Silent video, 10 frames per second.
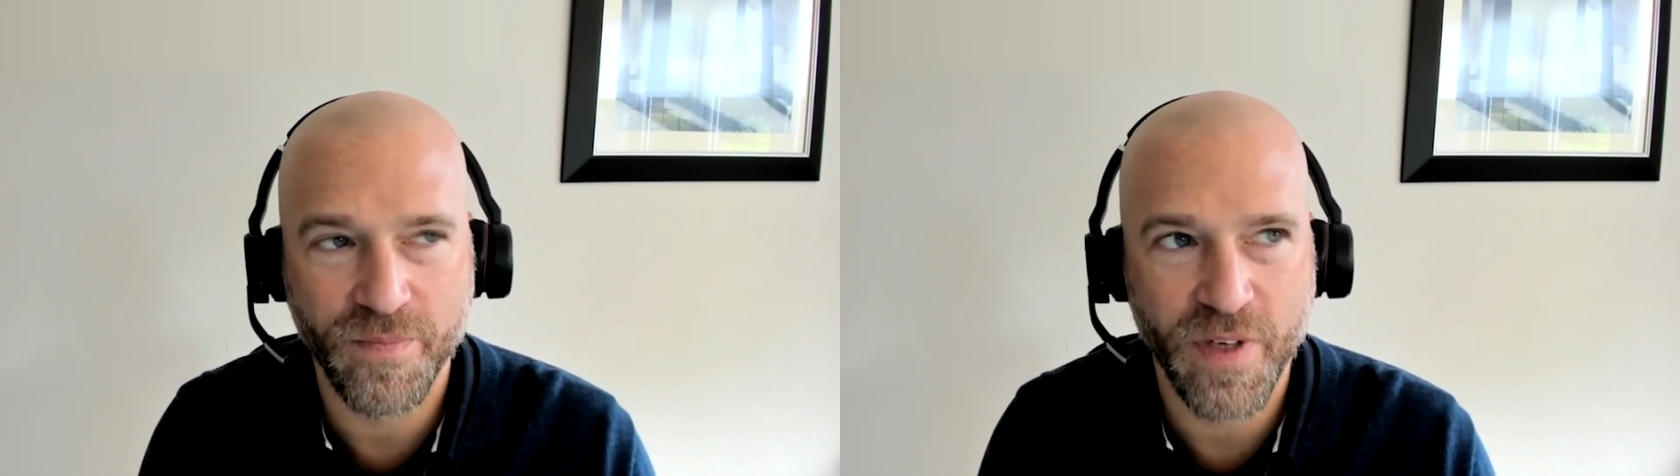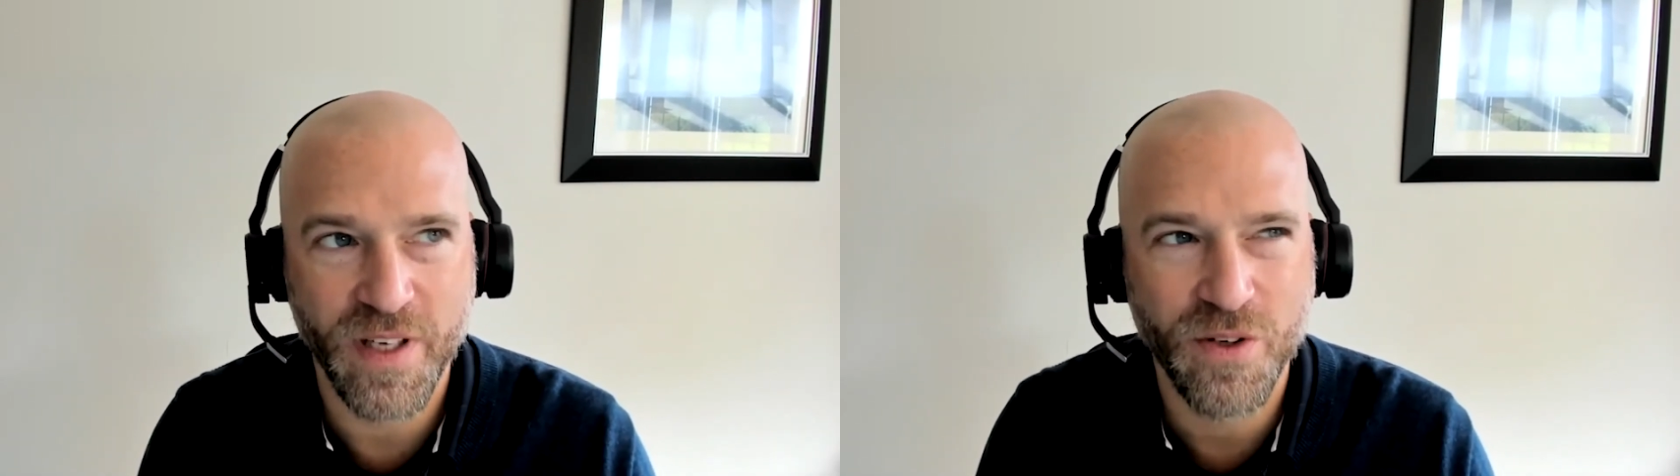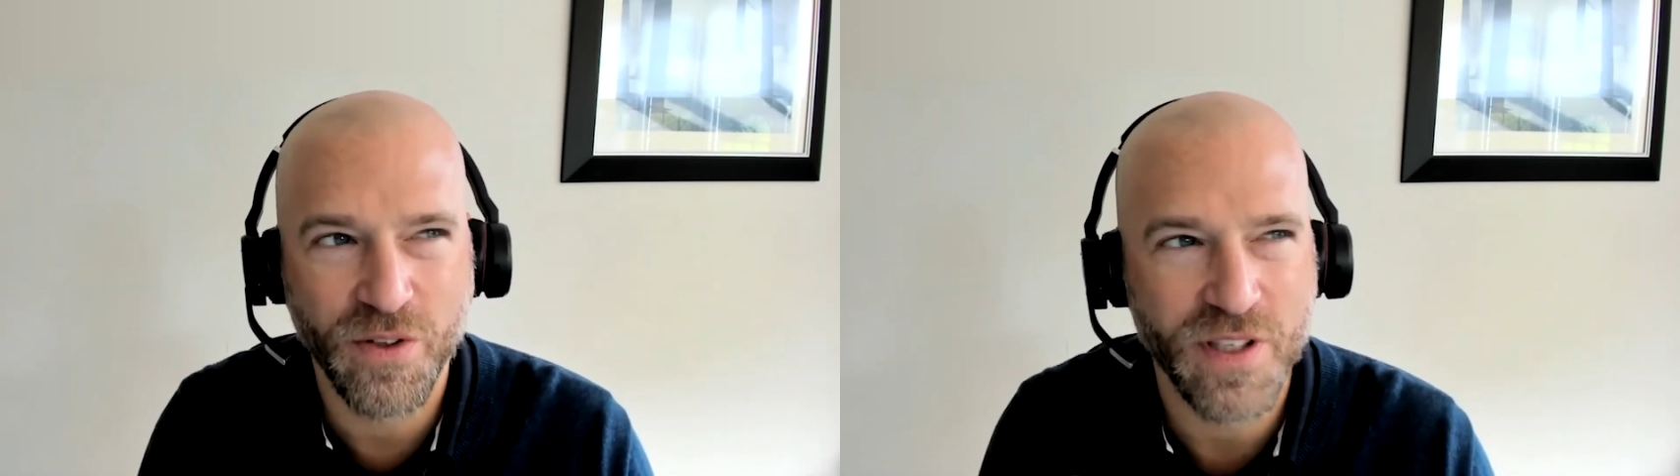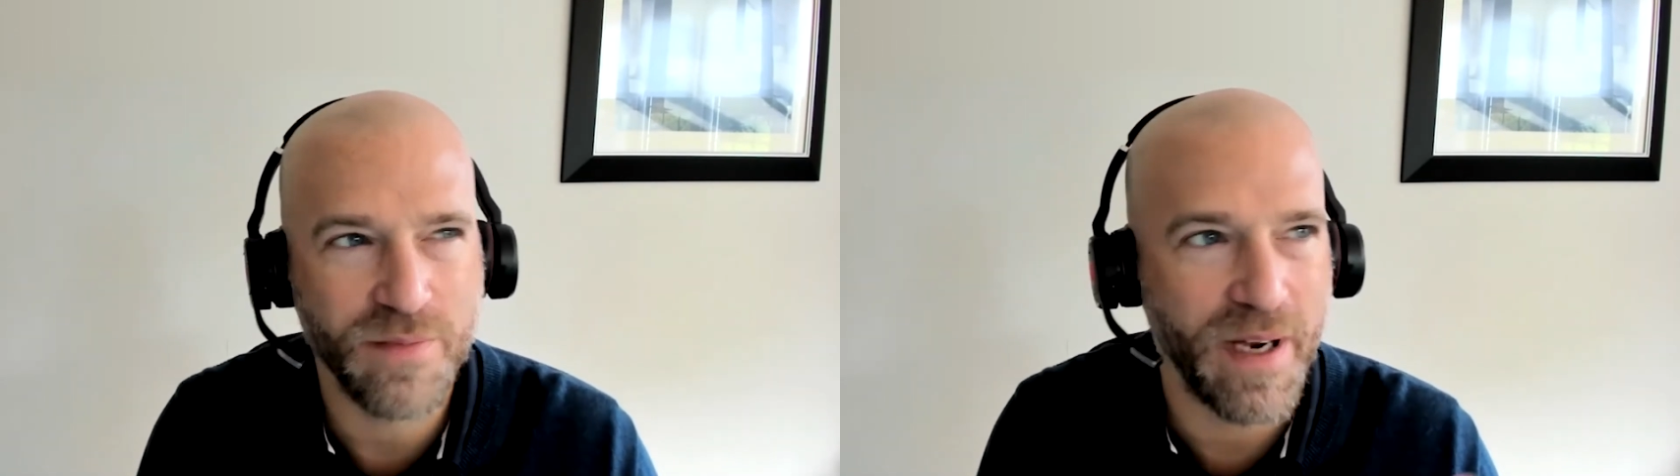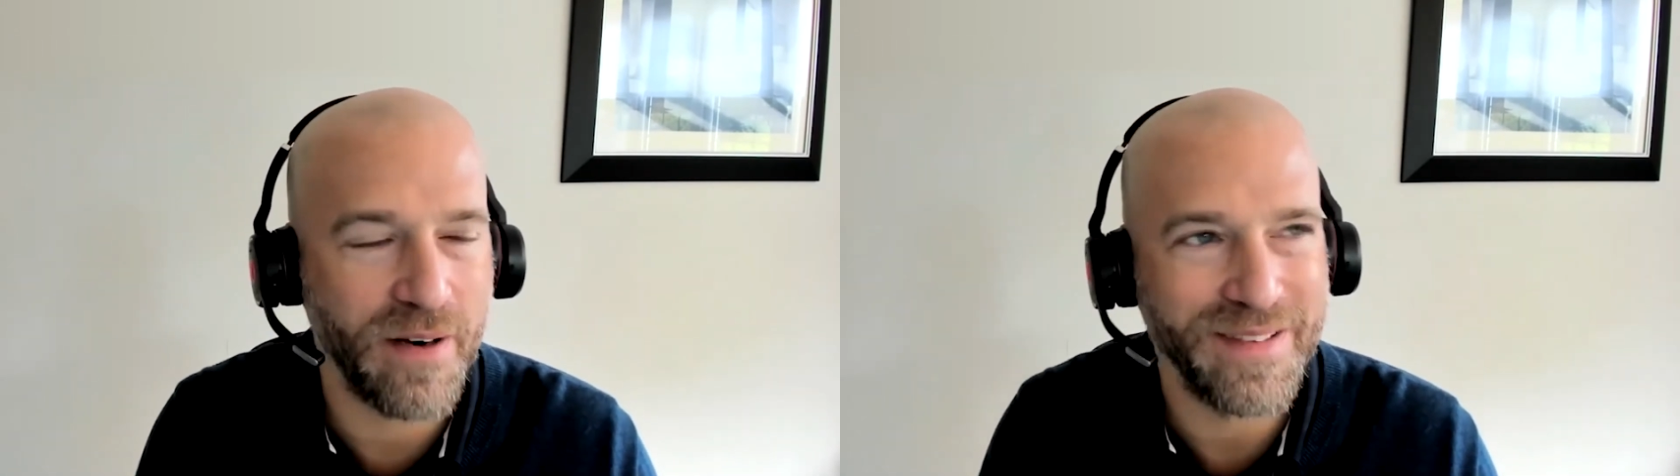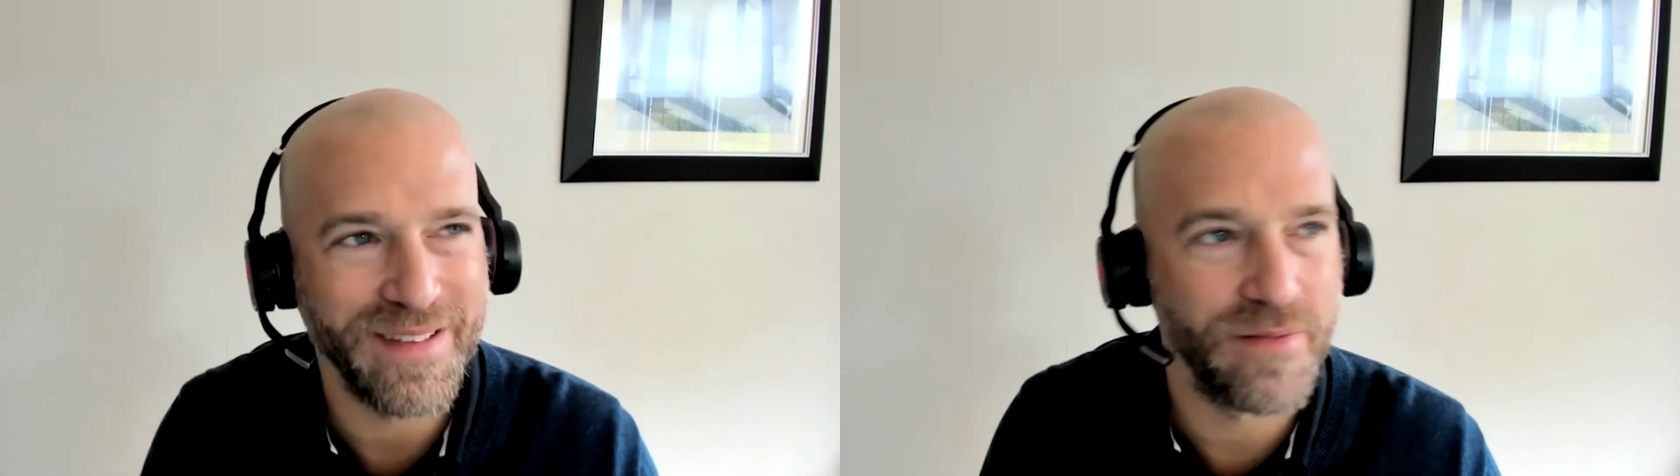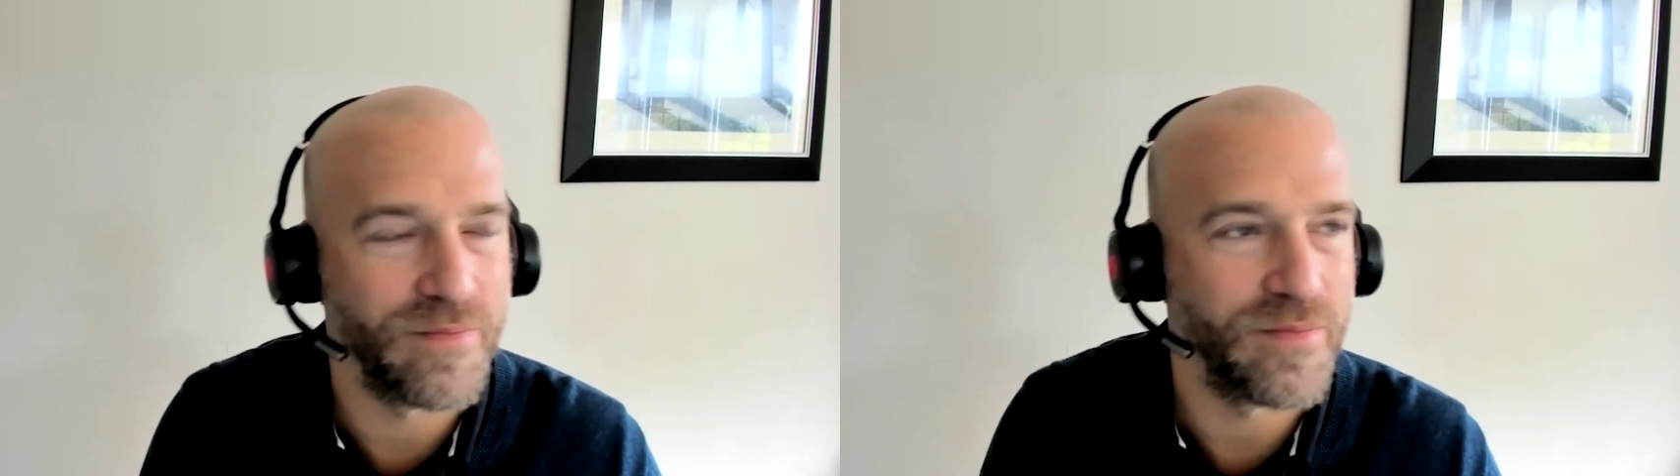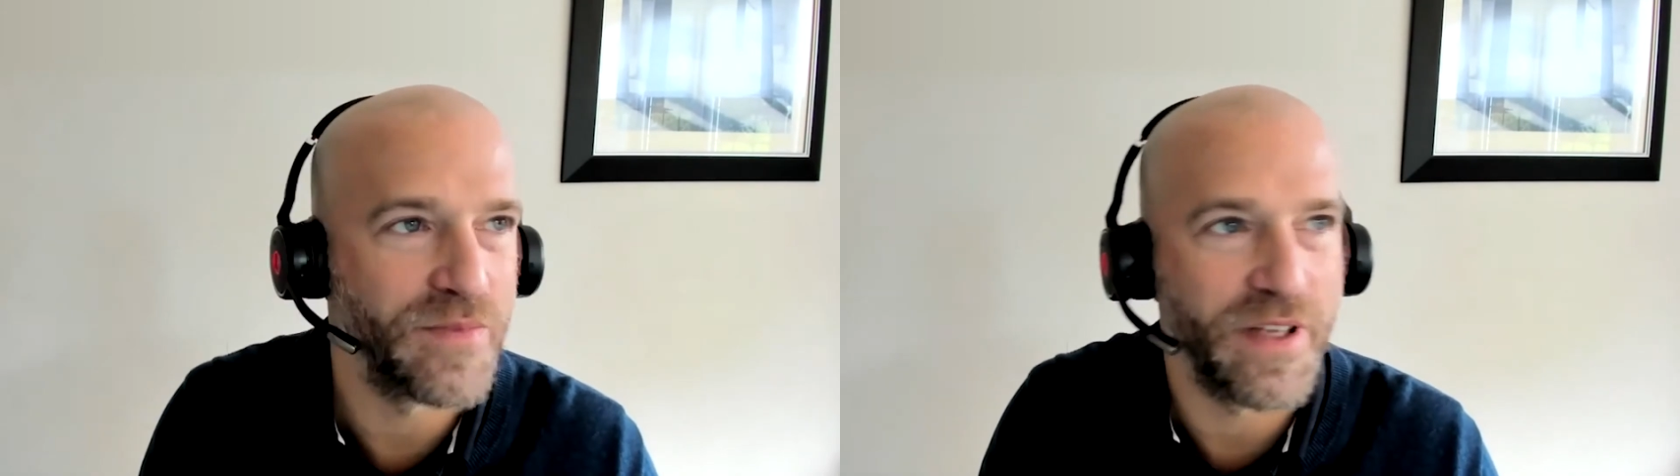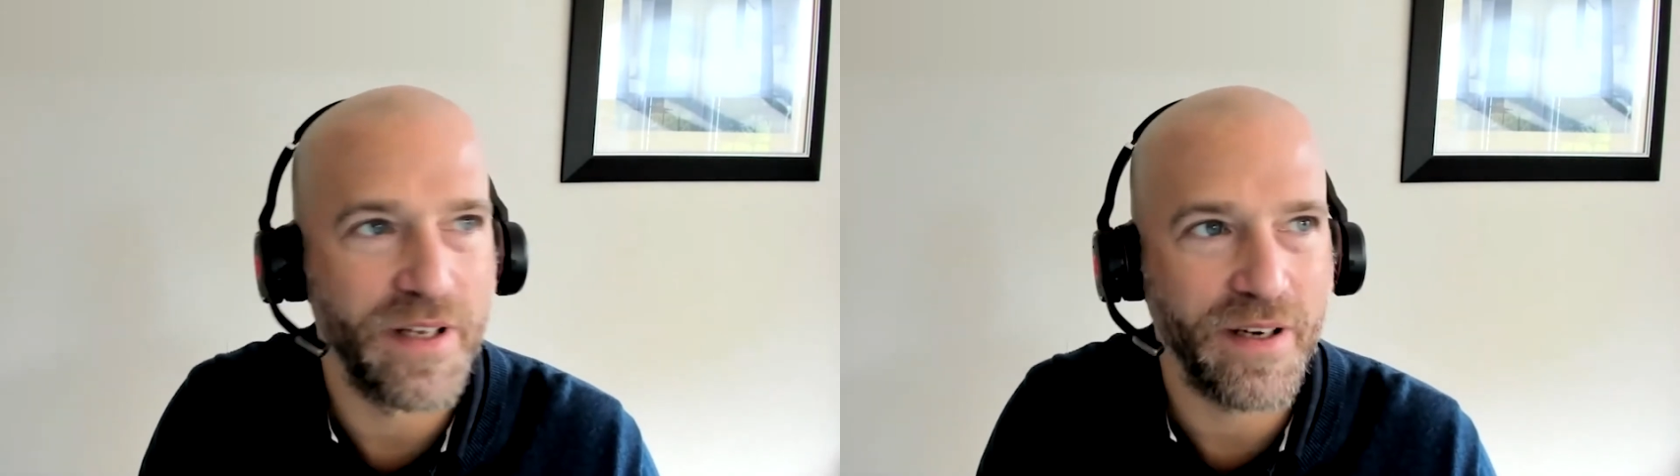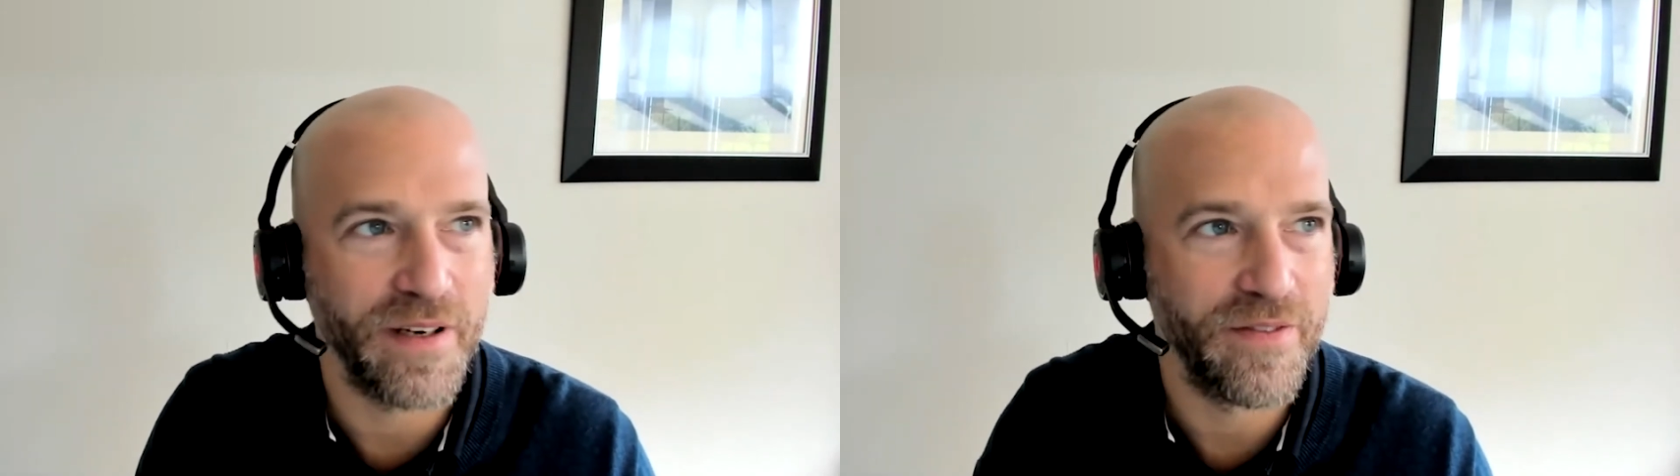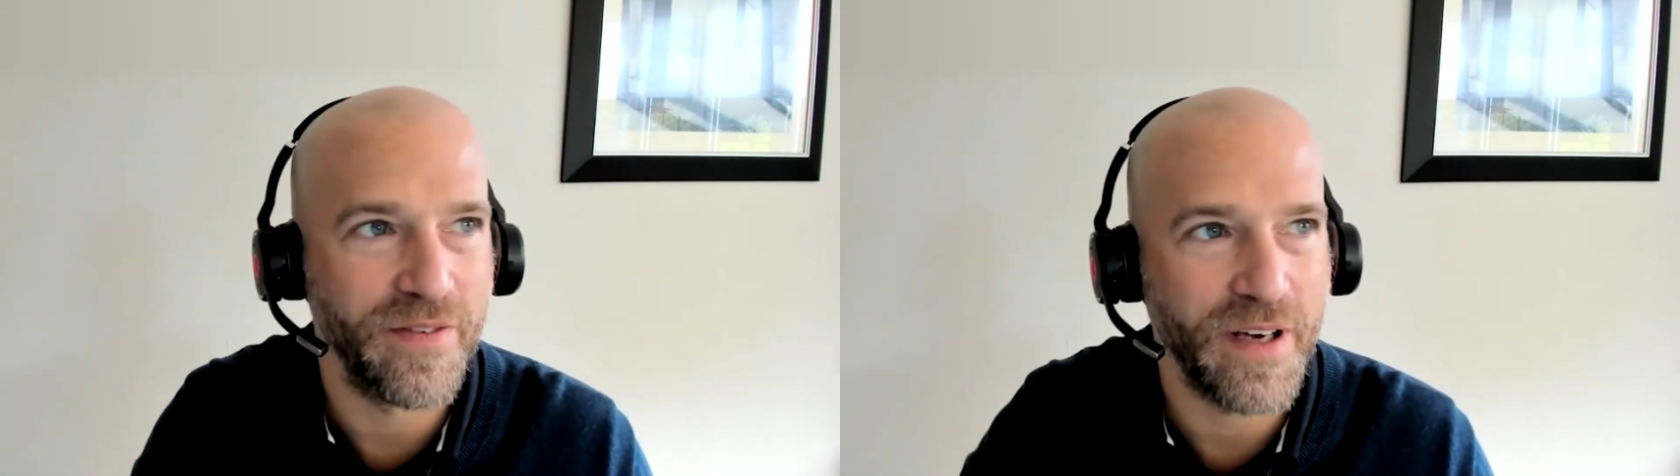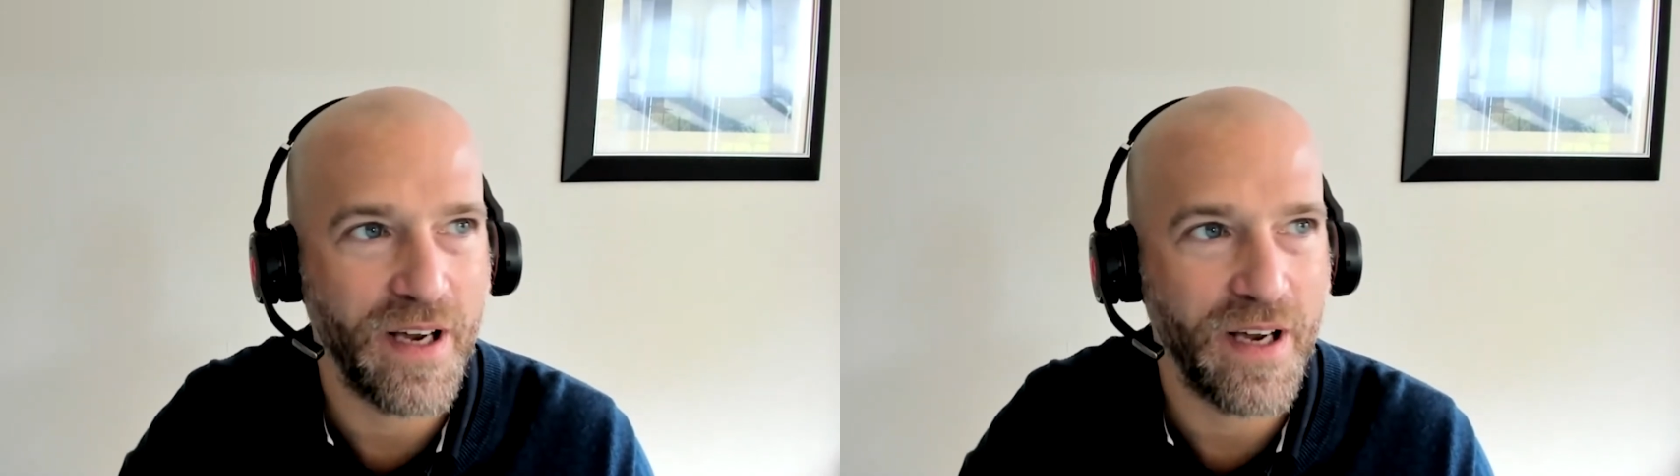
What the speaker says: It's not just about the kind of